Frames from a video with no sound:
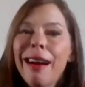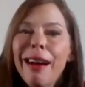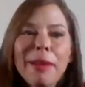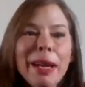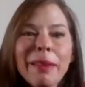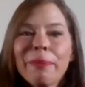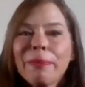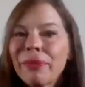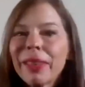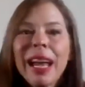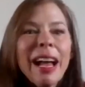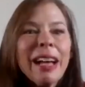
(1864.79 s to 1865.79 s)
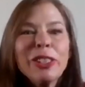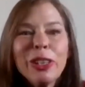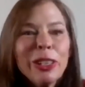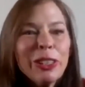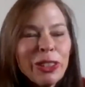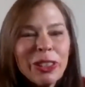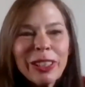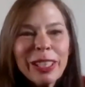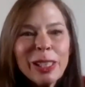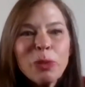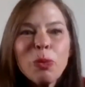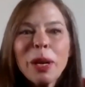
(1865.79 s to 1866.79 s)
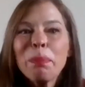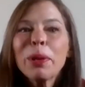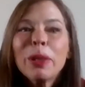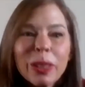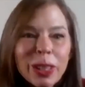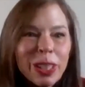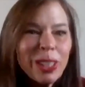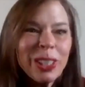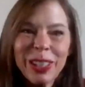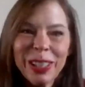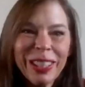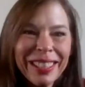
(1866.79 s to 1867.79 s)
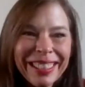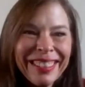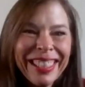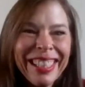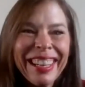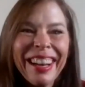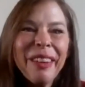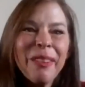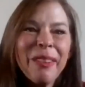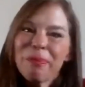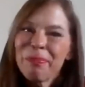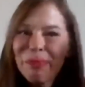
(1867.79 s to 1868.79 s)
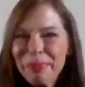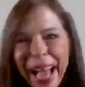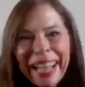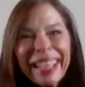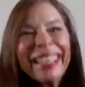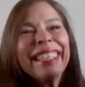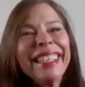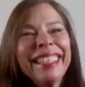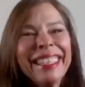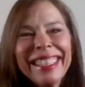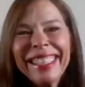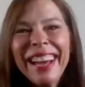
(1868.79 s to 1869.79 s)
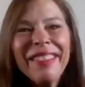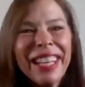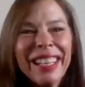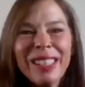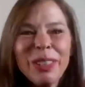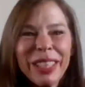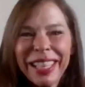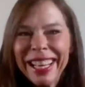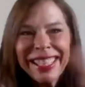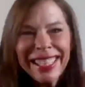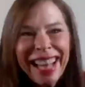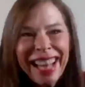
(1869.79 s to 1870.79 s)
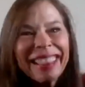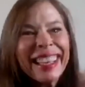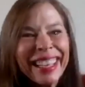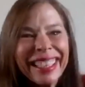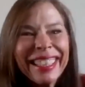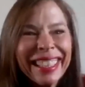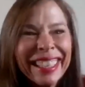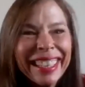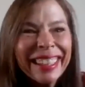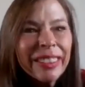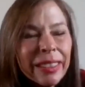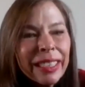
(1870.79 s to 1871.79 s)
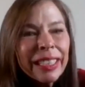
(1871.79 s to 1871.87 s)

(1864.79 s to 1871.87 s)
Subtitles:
I mean, student journalists won a Pulitzer, you know, back in the 70s for the Kent State thing, you know.